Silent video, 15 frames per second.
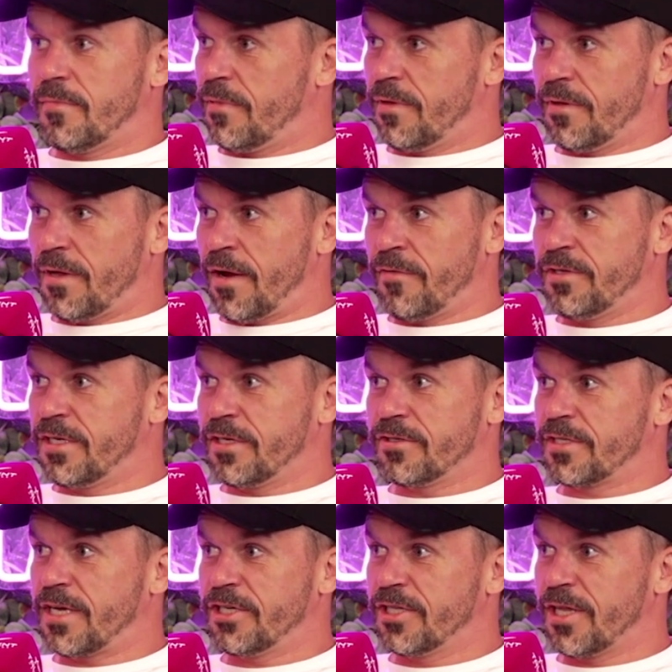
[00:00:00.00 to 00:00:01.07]
every single
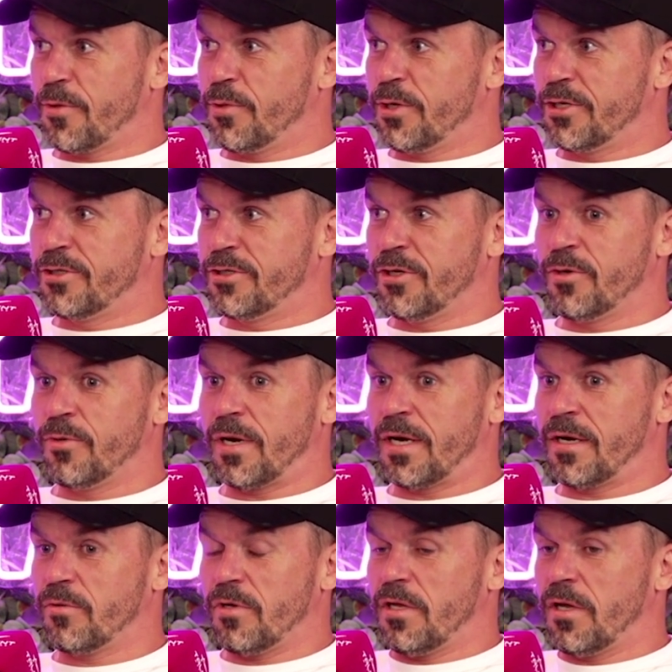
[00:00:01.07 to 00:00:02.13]
session that we could do.
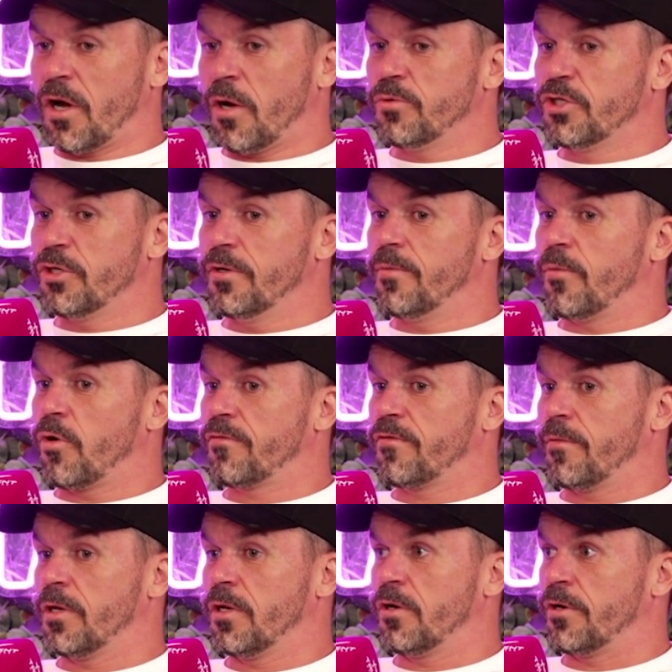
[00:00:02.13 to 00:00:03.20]
And I was doing it more
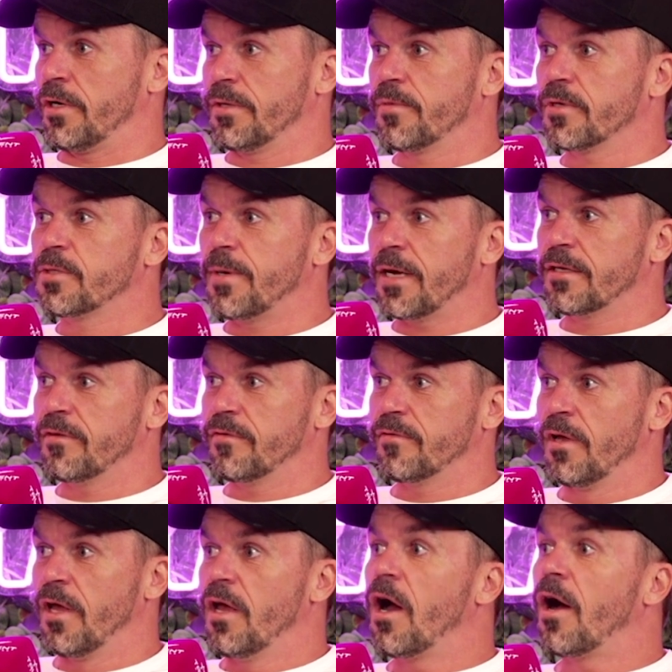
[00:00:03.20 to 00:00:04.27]
from a learning perspective.
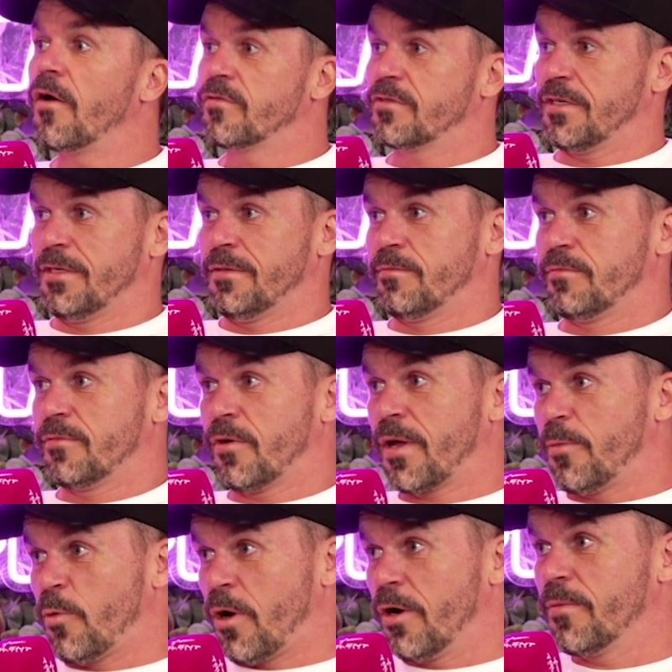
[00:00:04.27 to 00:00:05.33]
Obviously, don't get
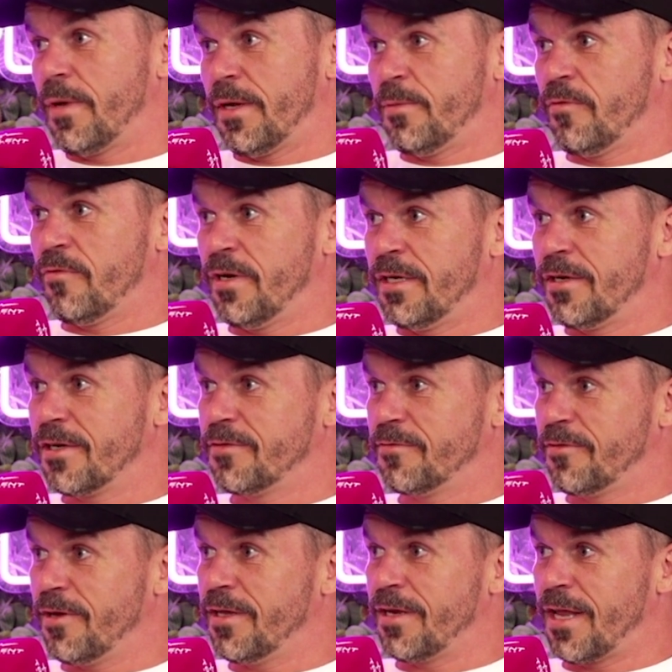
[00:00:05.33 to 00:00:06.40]
me wrong, it made me really nice and
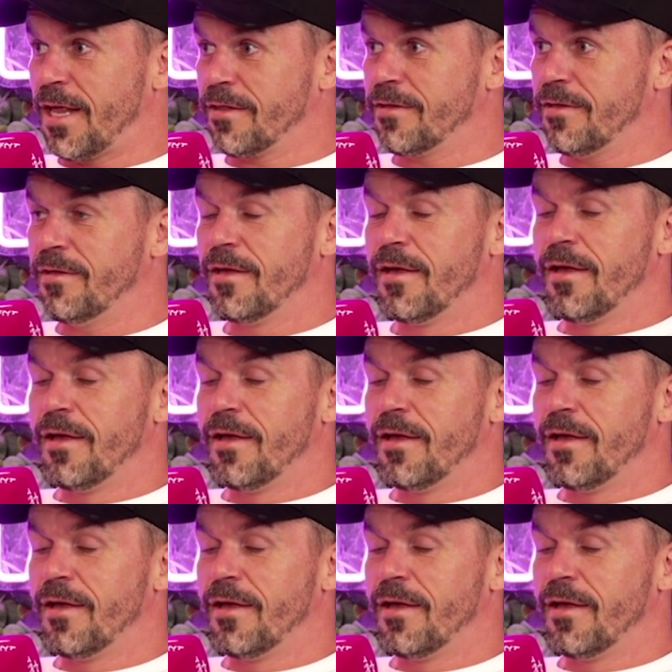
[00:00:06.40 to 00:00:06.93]
fit and healthy.